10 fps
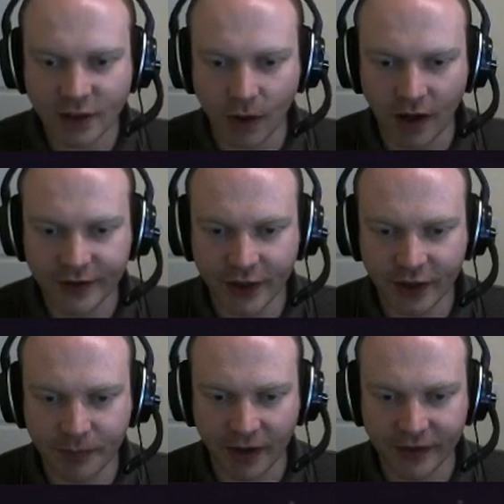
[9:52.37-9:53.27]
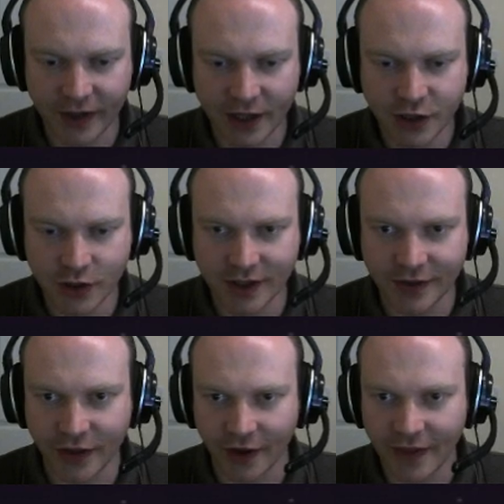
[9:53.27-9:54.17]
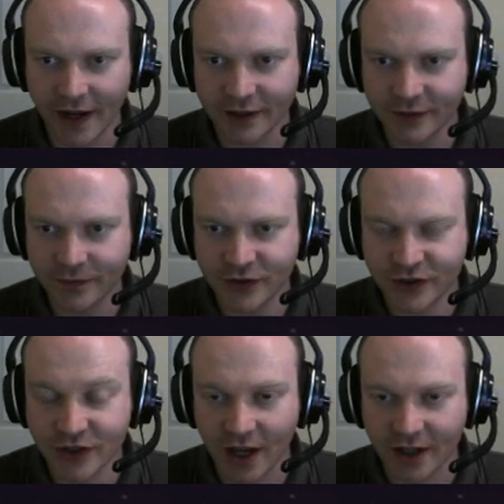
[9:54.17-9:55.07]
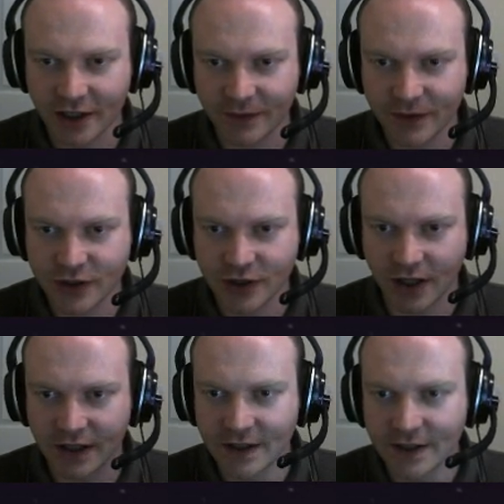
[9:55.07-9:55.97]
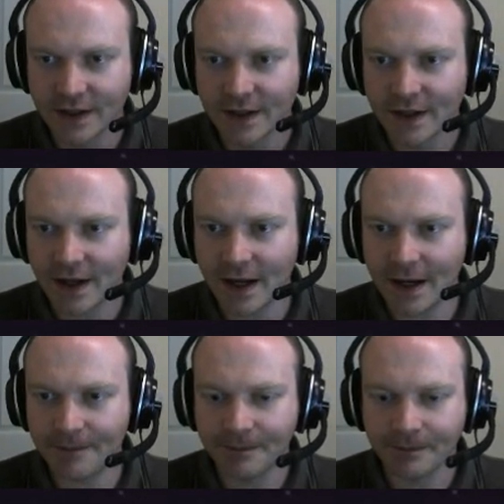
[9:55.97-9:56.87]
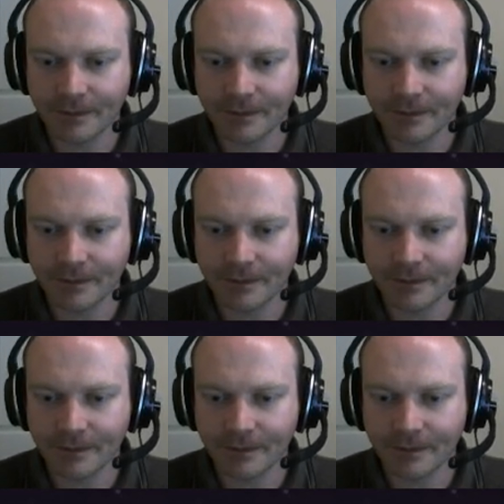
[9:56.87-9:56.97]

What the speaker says: towards those bonsai trees, though. That is certainly for sure. Right.